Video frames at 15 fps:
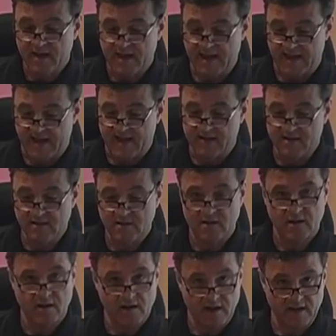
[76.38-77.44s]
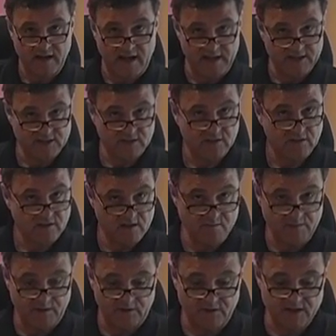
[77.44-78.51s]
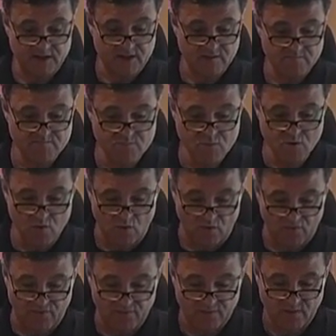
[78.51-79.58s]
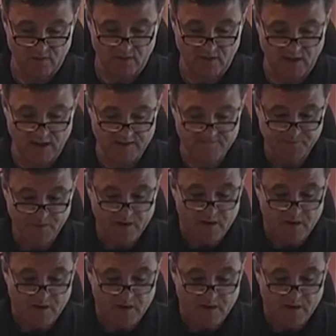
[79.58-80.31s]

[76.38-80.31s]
and it has the ability to move, okay?